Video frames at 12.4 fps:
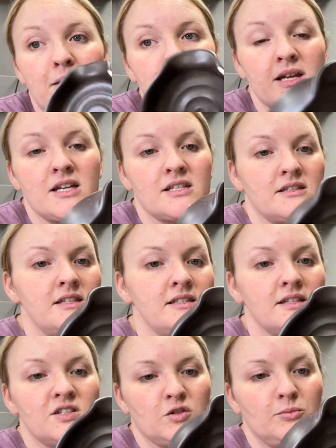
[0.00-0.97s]
because this
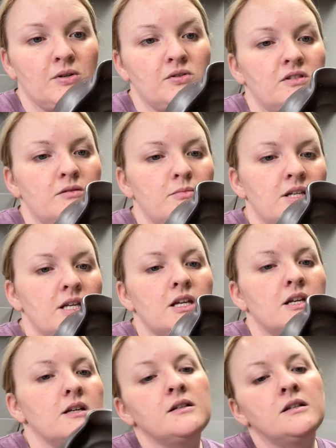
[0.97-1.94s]
is supposed to
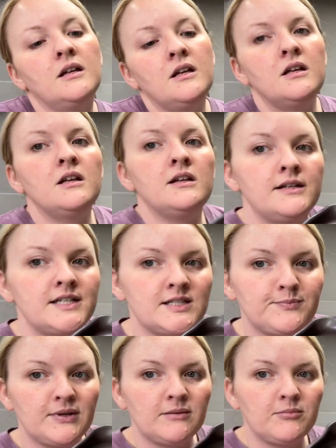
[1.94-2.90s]
be
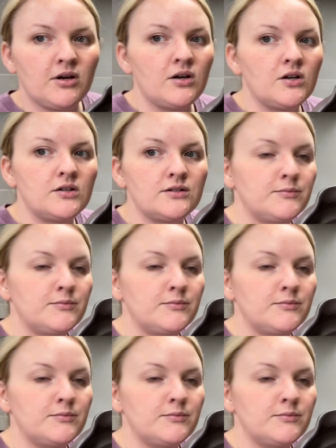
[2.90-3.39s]
Speedball's